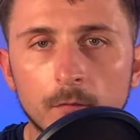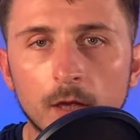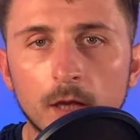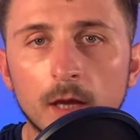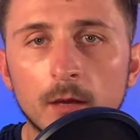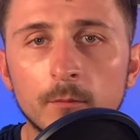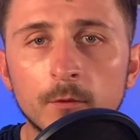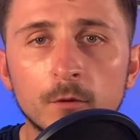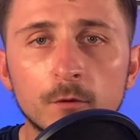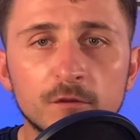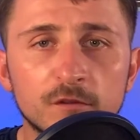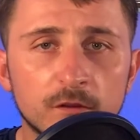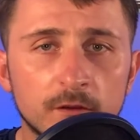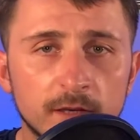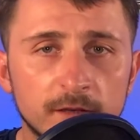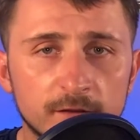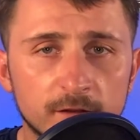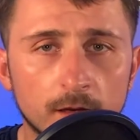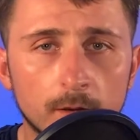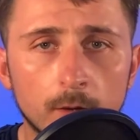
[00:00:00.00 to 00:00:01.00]
and we also
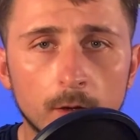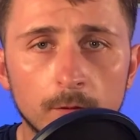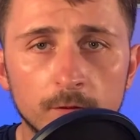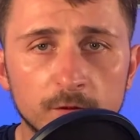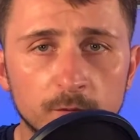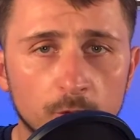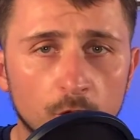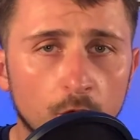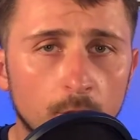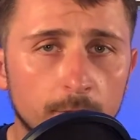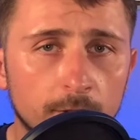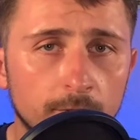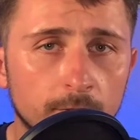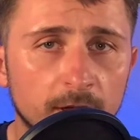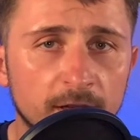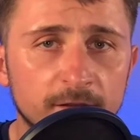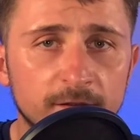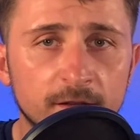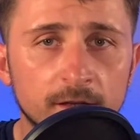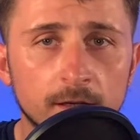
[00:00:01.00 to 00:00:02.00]
need to come up with some
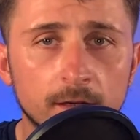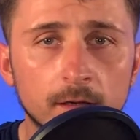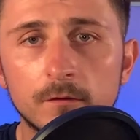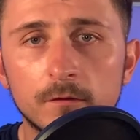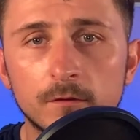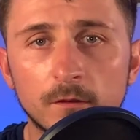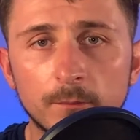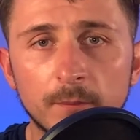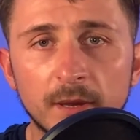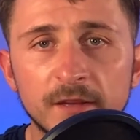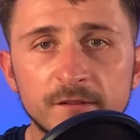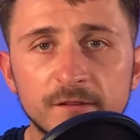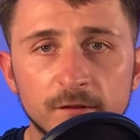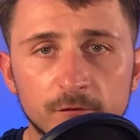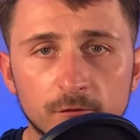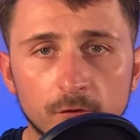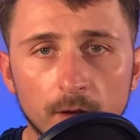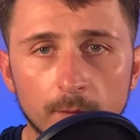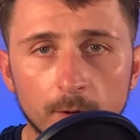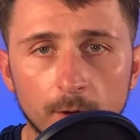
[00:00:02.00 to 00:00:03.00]
copywriting to best
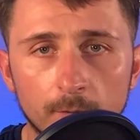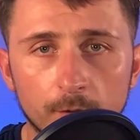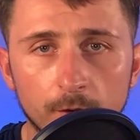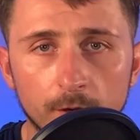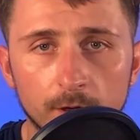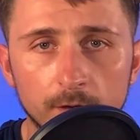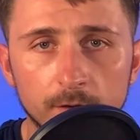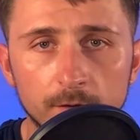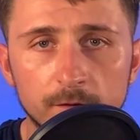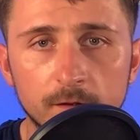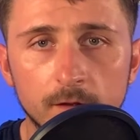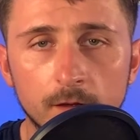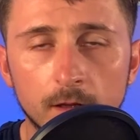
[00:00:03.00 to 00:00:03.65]
describe our product